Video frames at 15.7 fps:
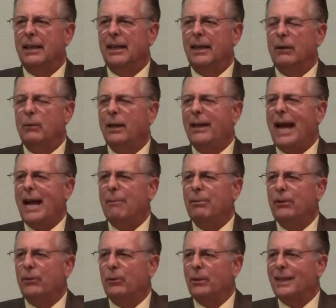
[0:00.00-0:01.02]
And what
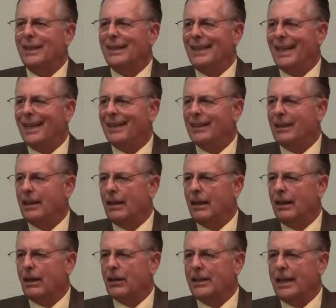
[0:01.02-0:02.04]
happens when the dead
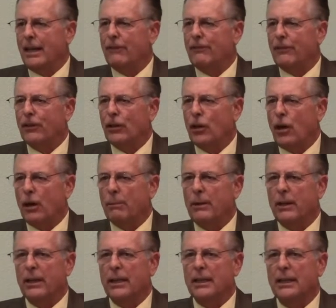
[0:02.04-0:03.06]
are dead for a long
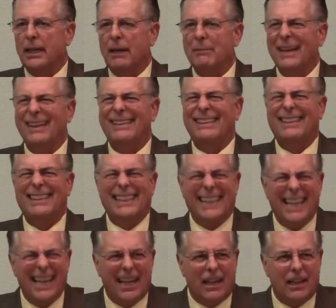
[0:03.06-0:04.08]
period of time? They
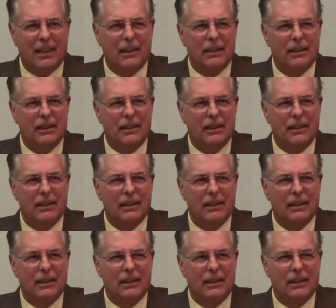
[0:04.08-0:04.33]
stink.